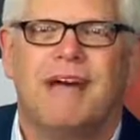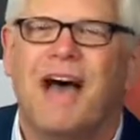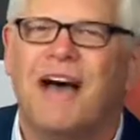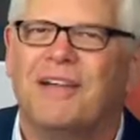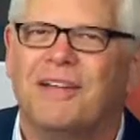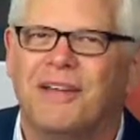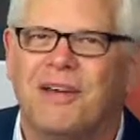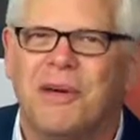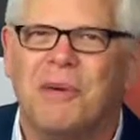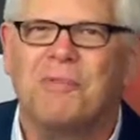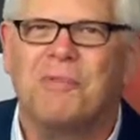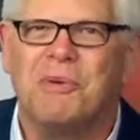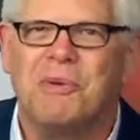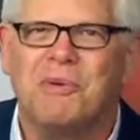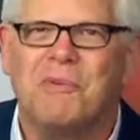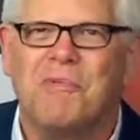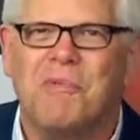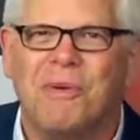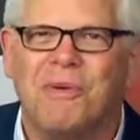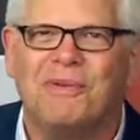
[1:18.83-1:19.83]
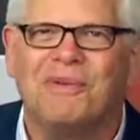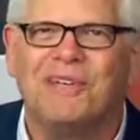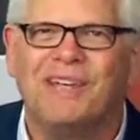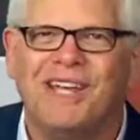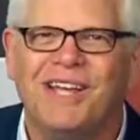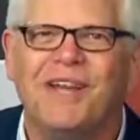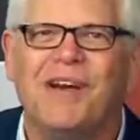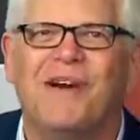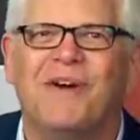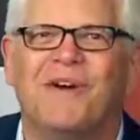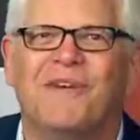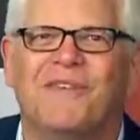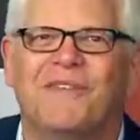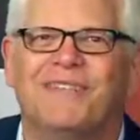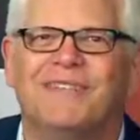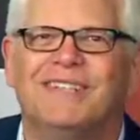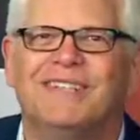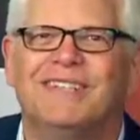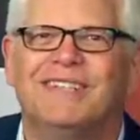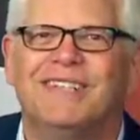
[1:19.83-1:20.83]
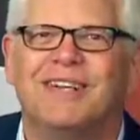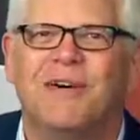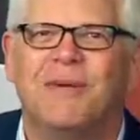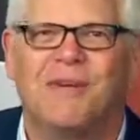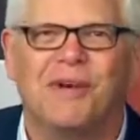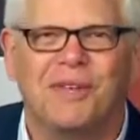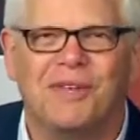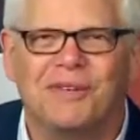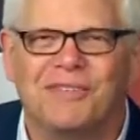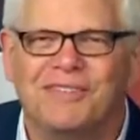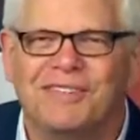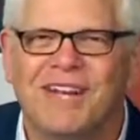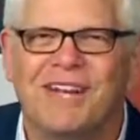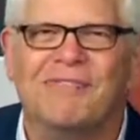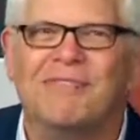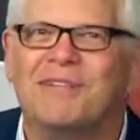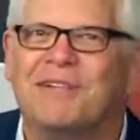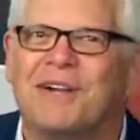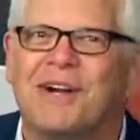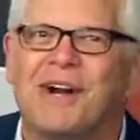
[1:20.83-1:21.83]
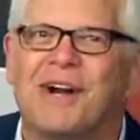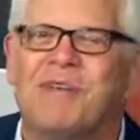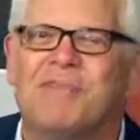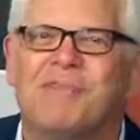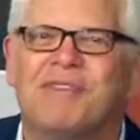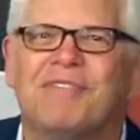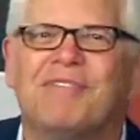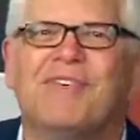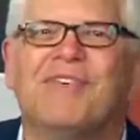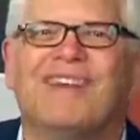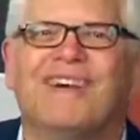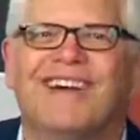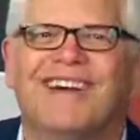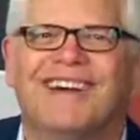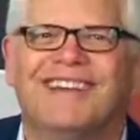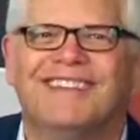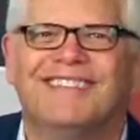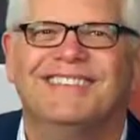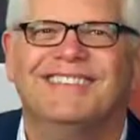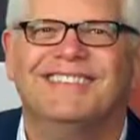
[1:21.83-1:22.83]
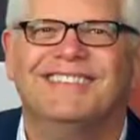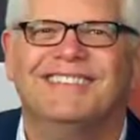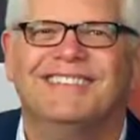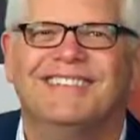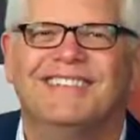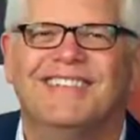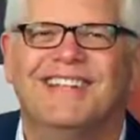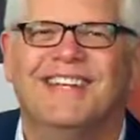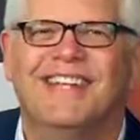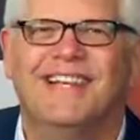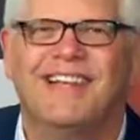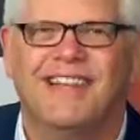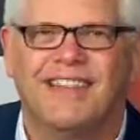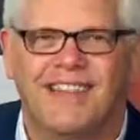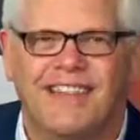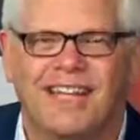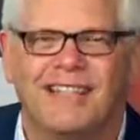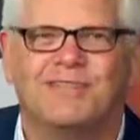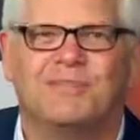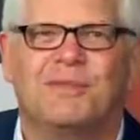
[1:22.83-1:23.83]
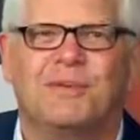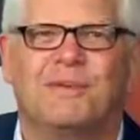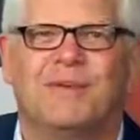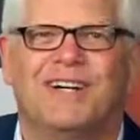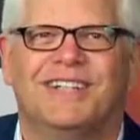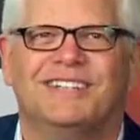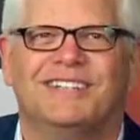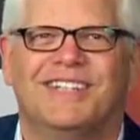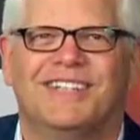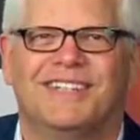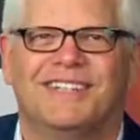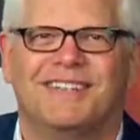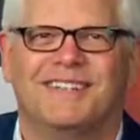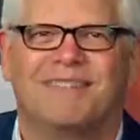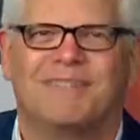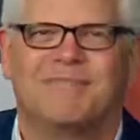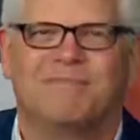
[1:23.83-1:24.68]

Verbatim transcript: I'll help you boldly go where you've never gone before. Thanks for watching.